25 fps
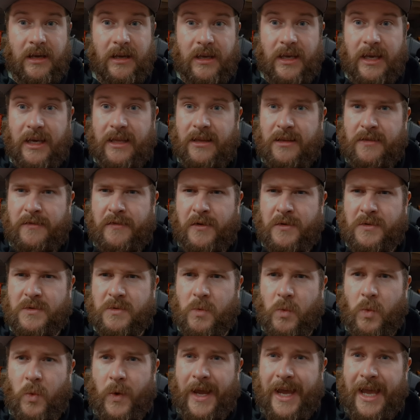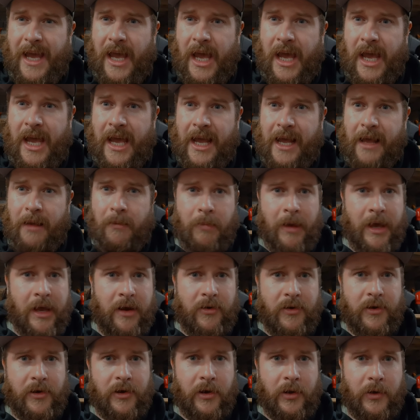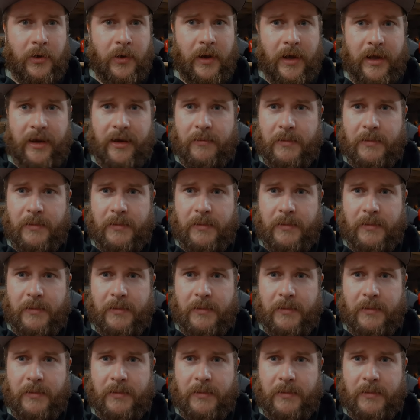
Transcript: Yeah, this phone's way better in low light.